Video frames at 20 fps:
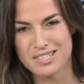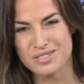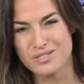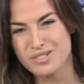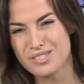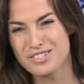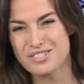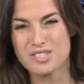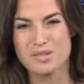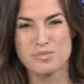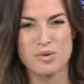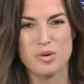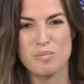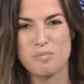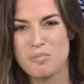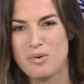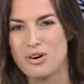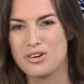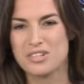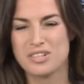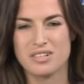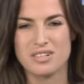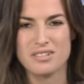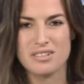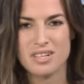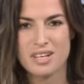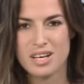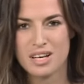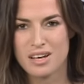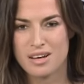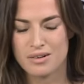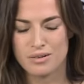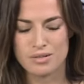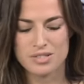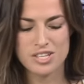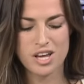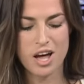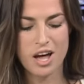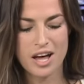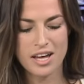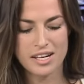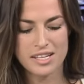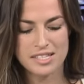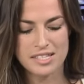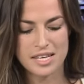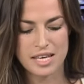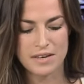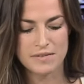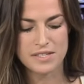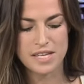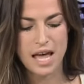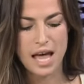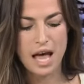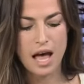and also just more modern alternatives.